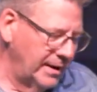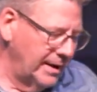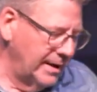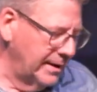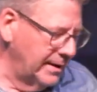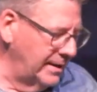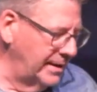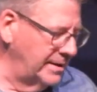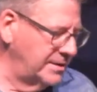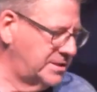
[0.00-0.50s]

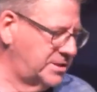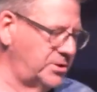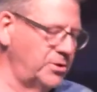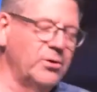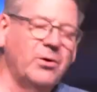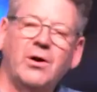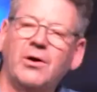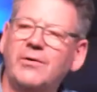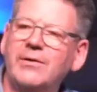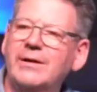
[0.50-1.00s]
unless
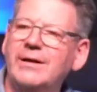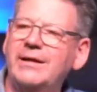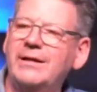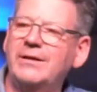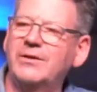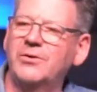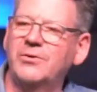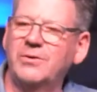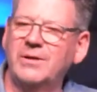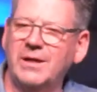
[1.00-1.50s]
you are a
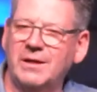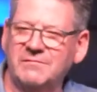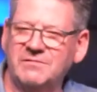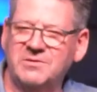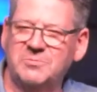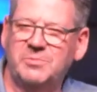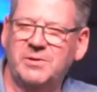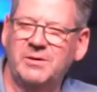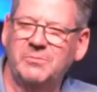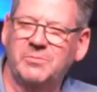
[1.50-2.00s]
leader who
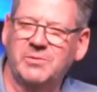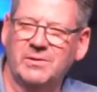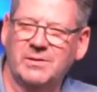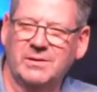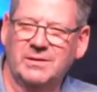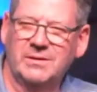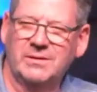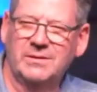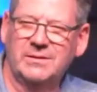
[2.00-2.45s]
loves people.